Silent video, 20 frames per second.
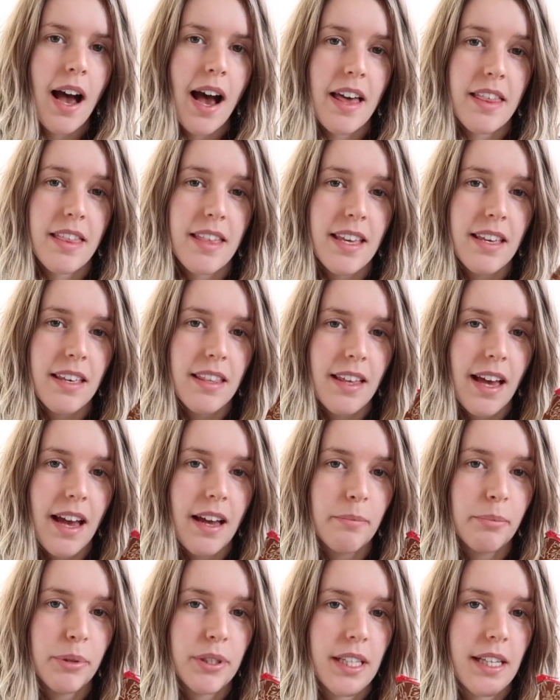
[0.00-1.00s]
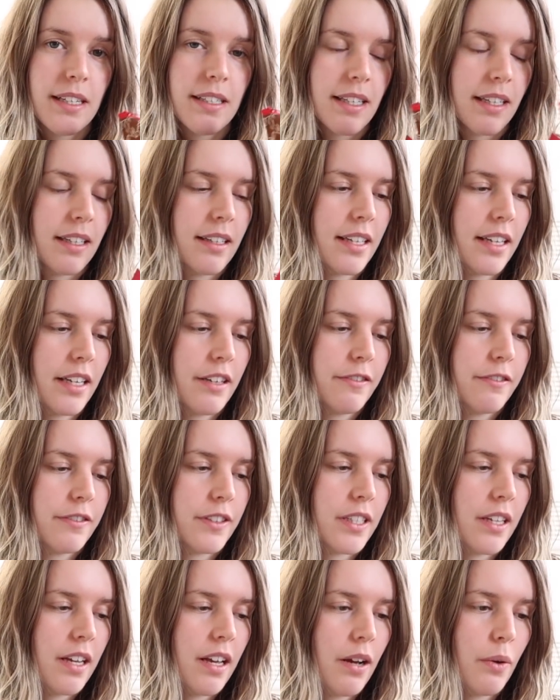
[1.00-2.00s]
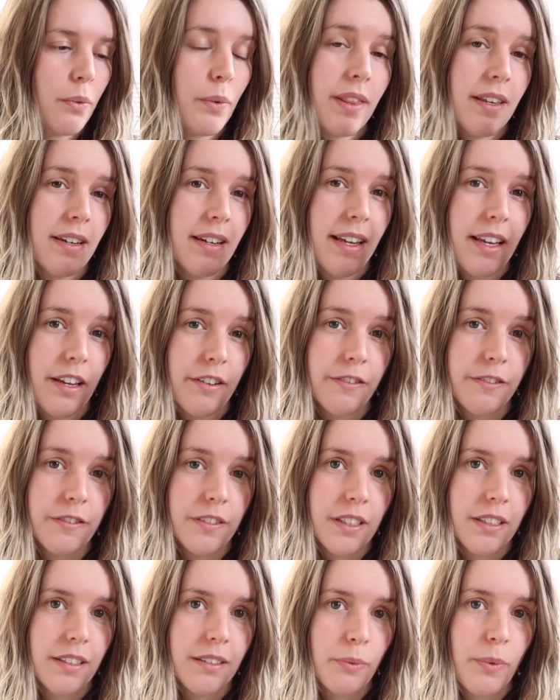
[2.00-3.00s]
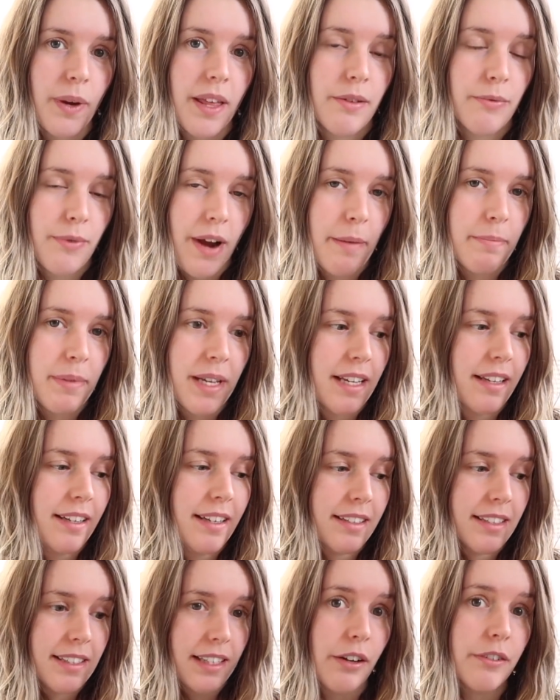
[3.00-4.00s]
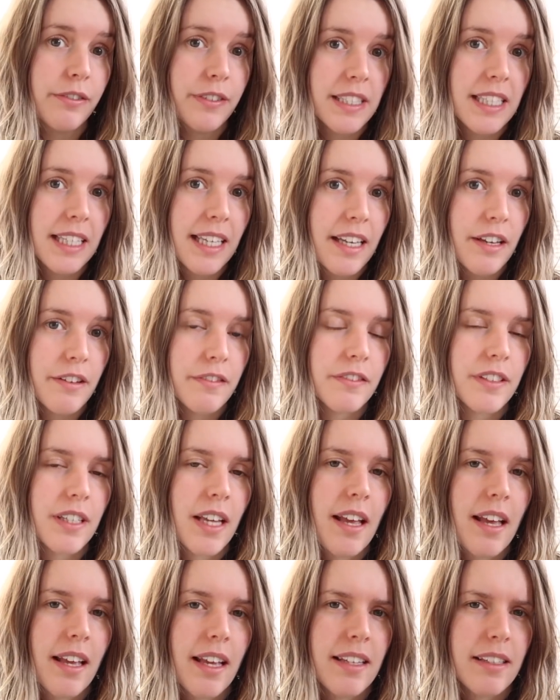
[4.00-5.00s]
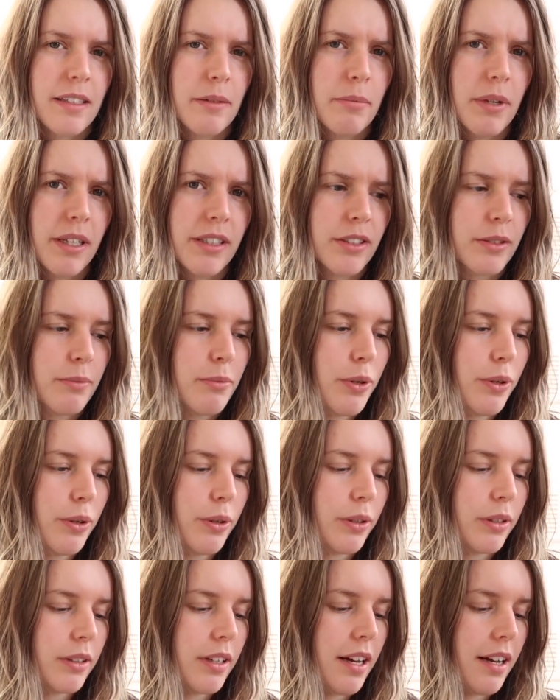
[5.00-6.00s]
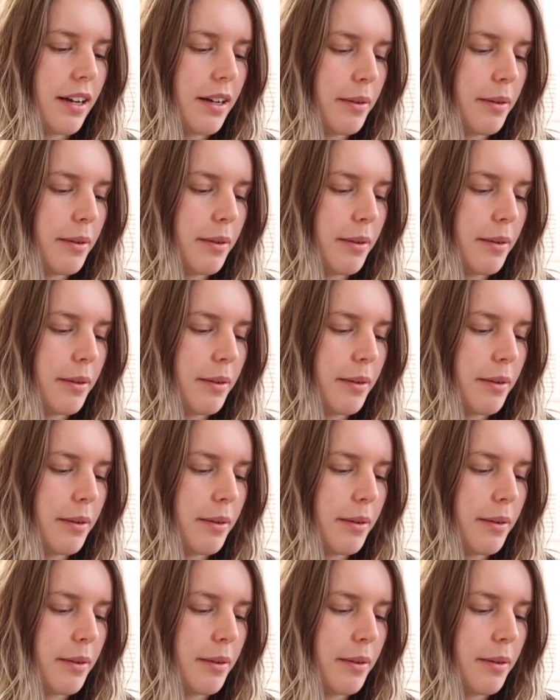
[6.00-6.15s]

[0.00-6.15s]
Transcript: I think that presenting a gift within a gift where the wrapping itself is the gift is a much more